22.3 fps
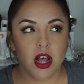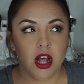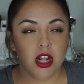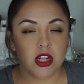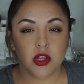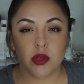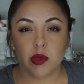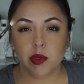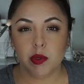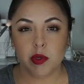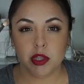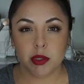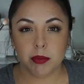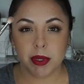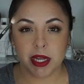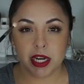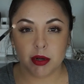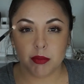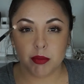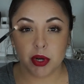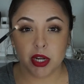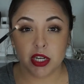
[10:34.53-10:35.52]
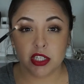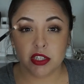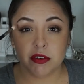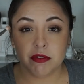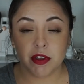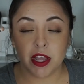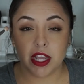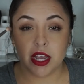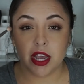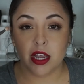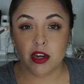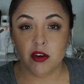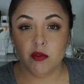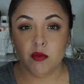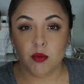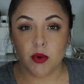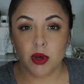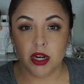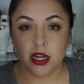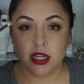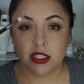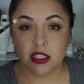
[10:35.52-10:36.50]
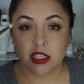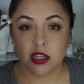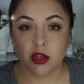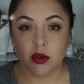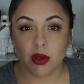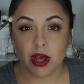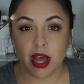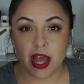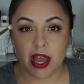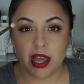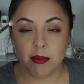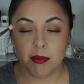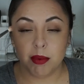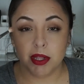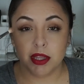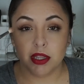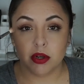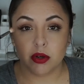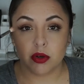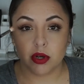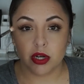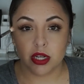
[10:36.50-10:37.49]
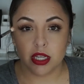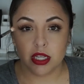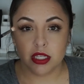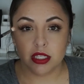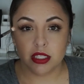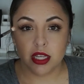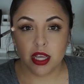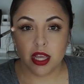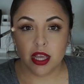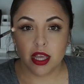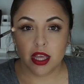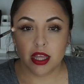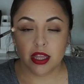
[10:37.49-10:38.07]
I'll go in with a bigger brush if I kind of want it to go high up on the crease.